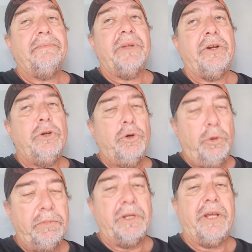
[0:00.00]
they
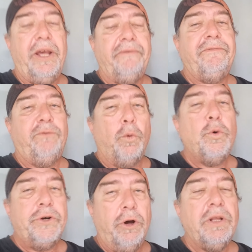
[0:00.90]
normally have
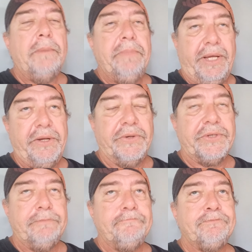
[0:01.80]
$4
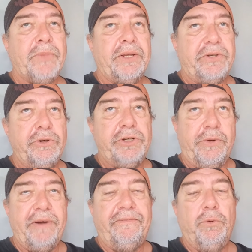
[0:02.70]
meals. It's usually around